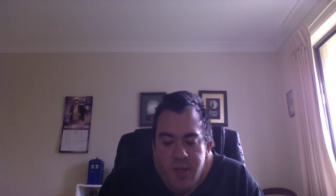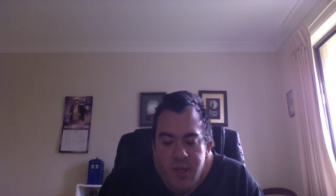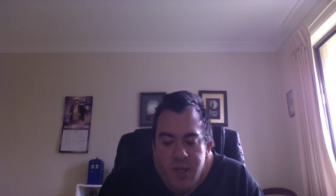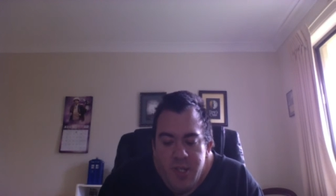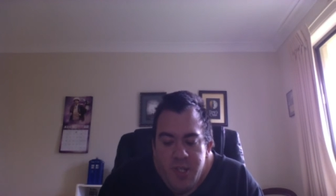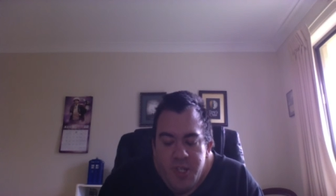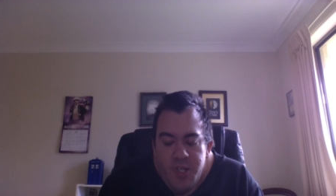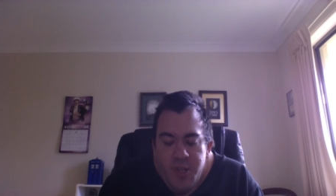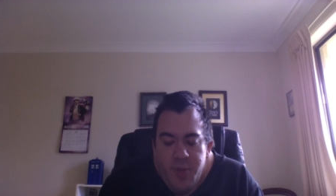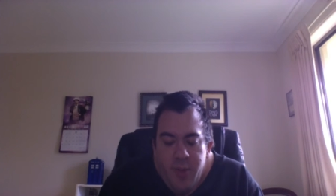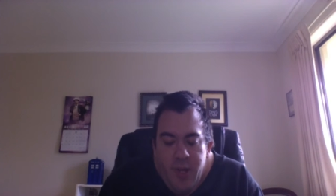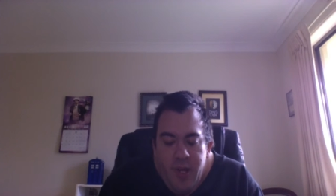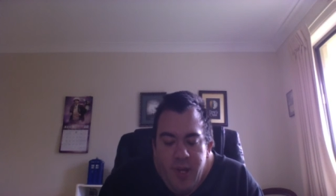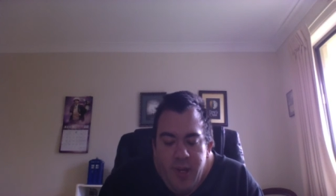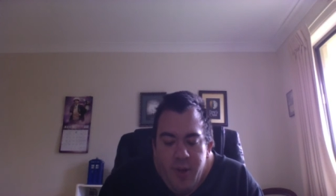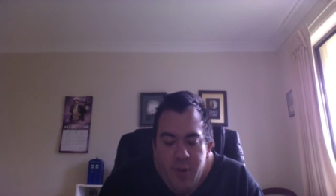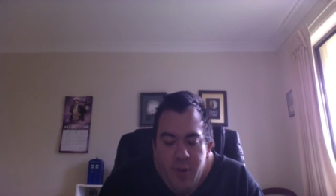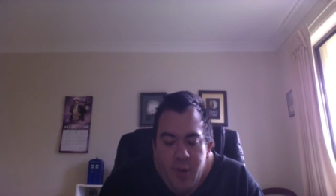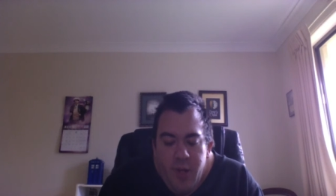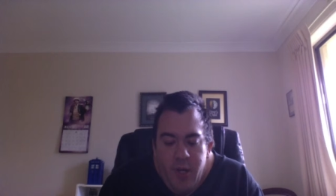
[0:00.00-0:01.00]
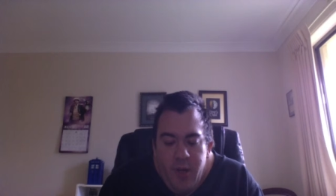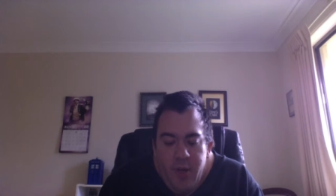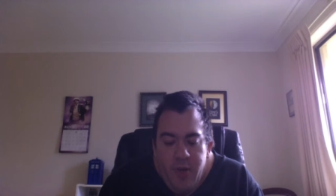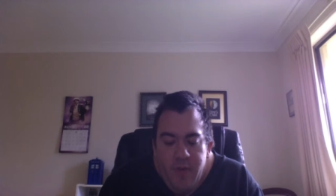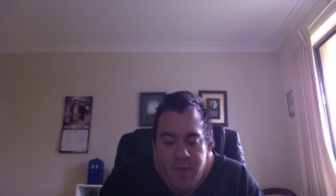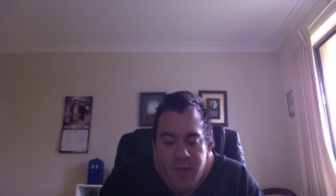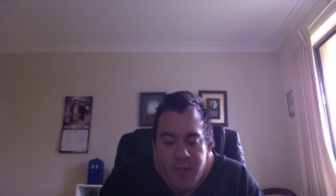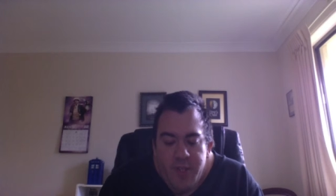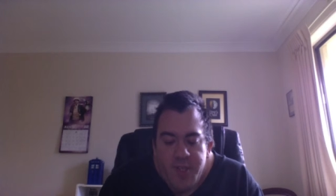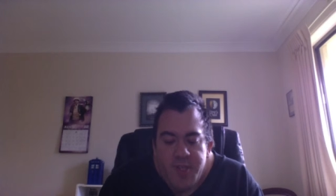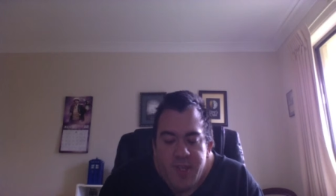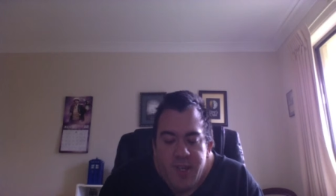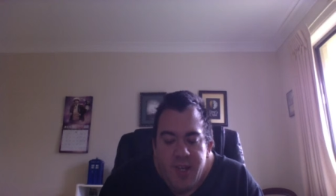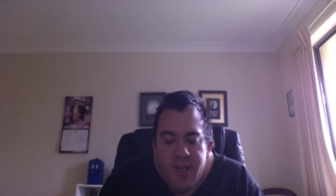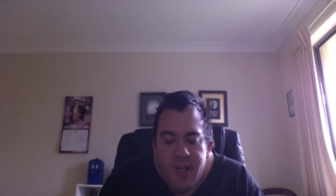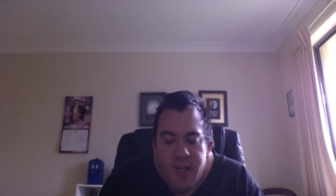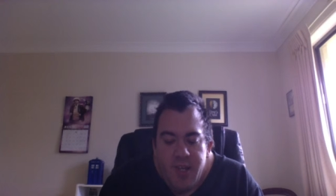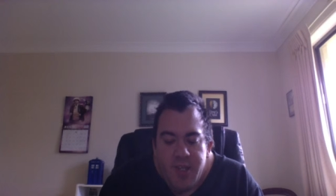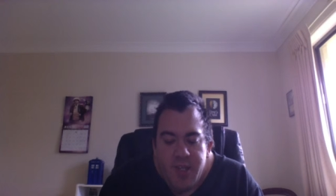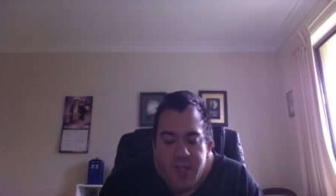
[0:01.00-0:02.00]
as she made her way over to
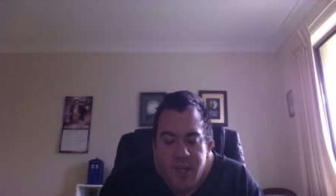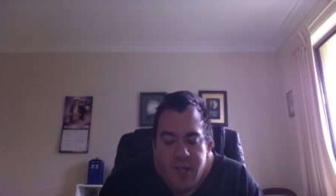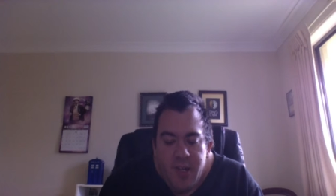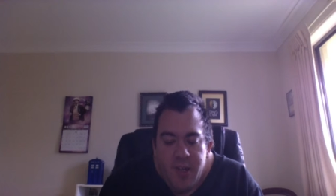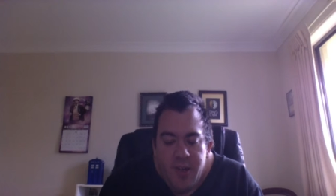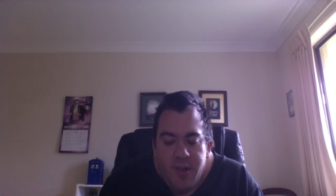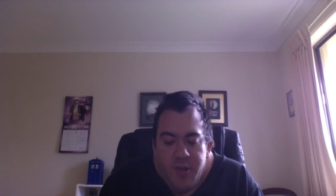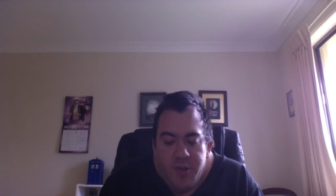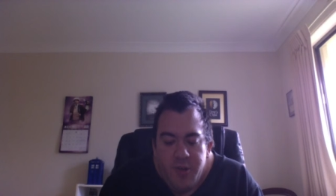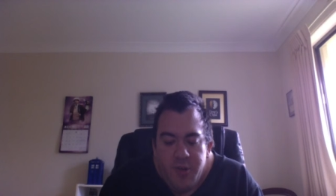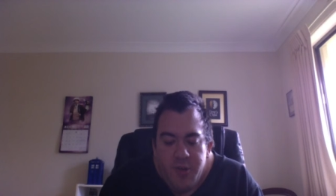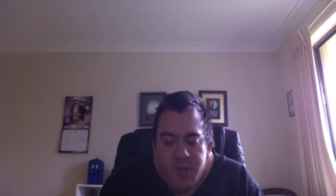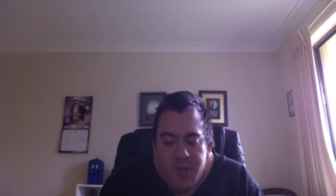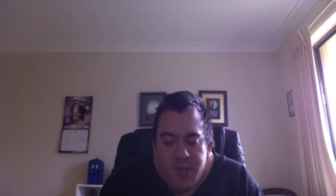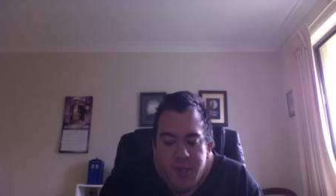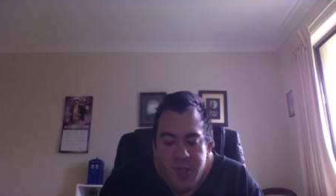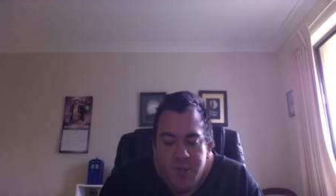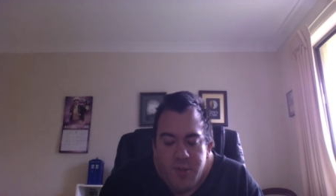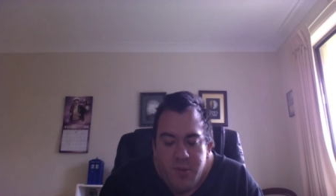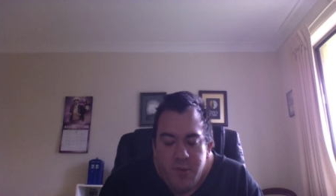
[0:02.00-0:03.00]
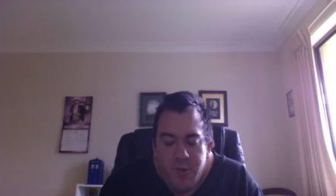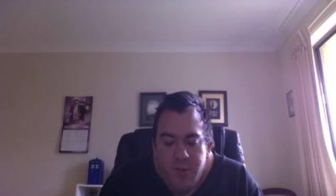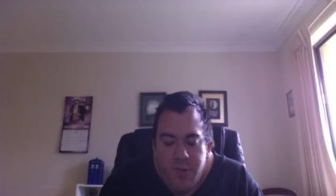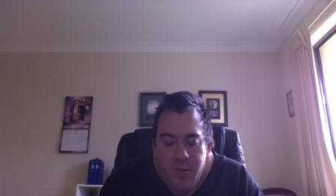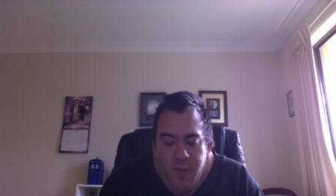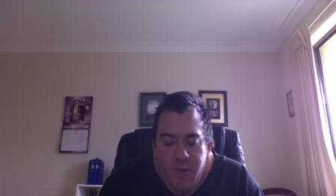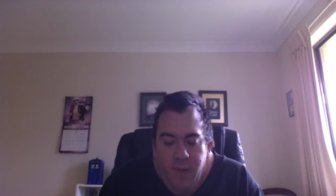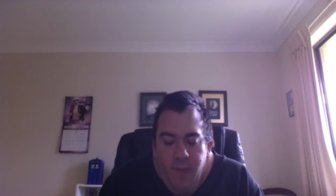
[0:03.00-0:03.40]
stand outside her daughter's stall.